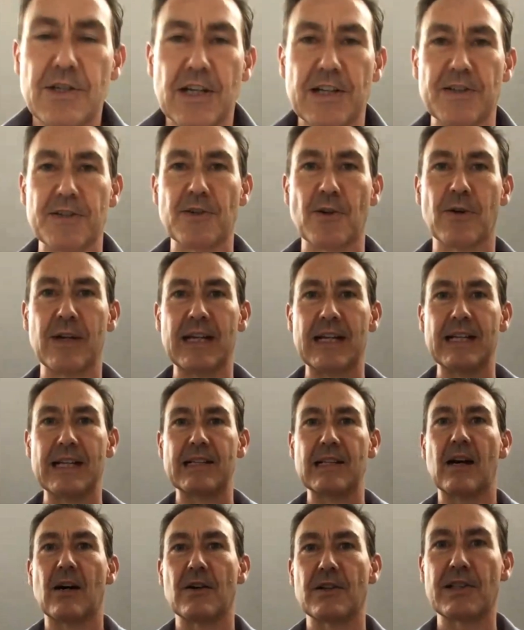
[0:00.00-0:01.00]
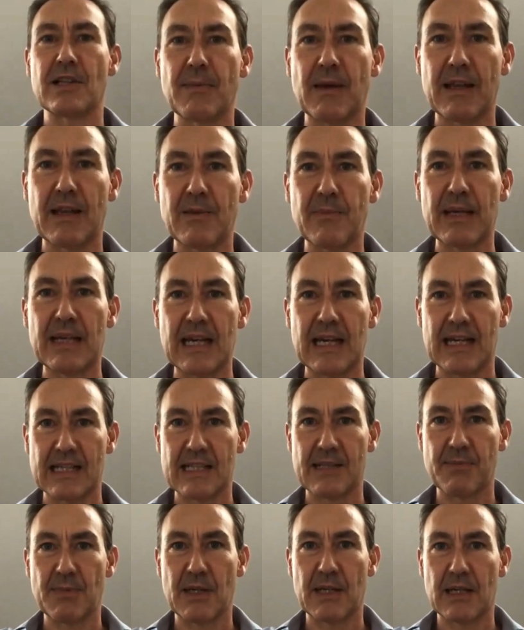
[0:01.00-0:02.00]
Jen's not here to ask about the Beat
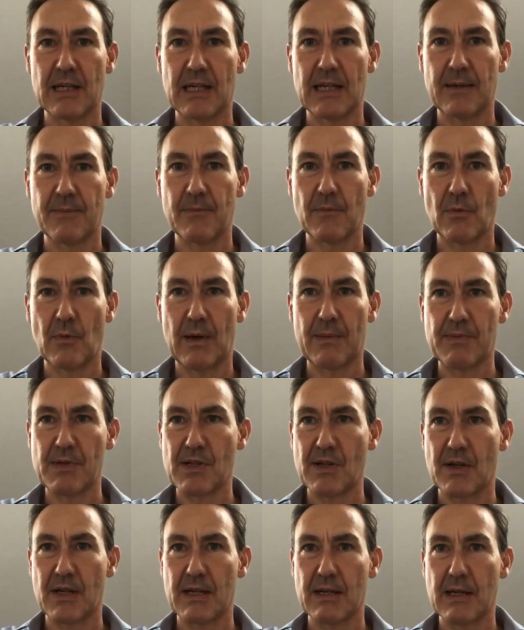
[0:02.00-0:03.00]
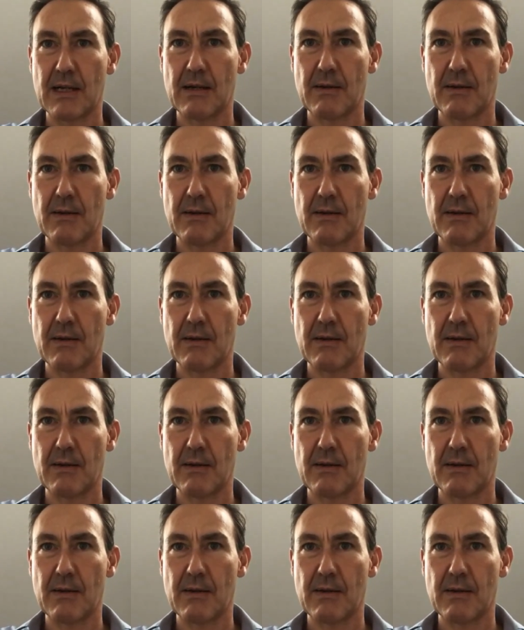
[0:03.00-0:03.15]
Asthma website.